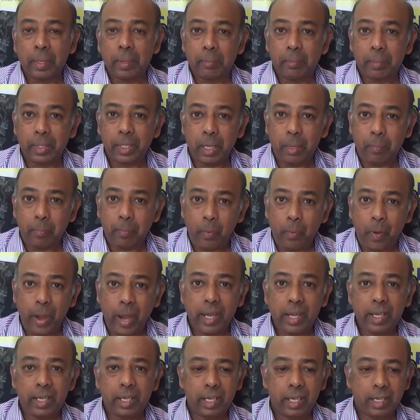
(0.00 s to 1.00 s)
But the
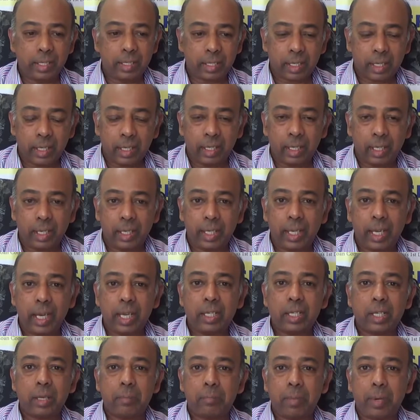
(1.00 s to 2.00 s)
point is, in
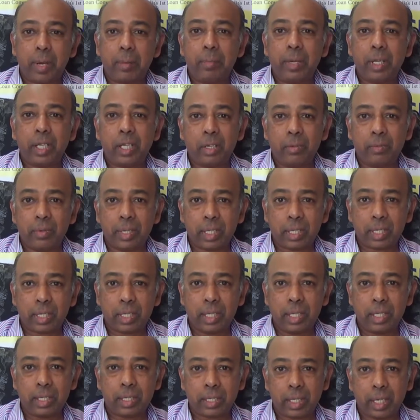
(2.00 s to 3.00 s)
case of public
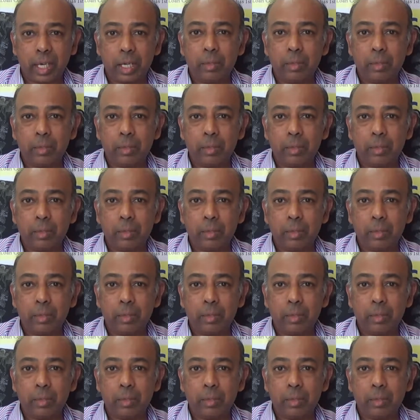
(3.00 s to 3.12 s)
universities,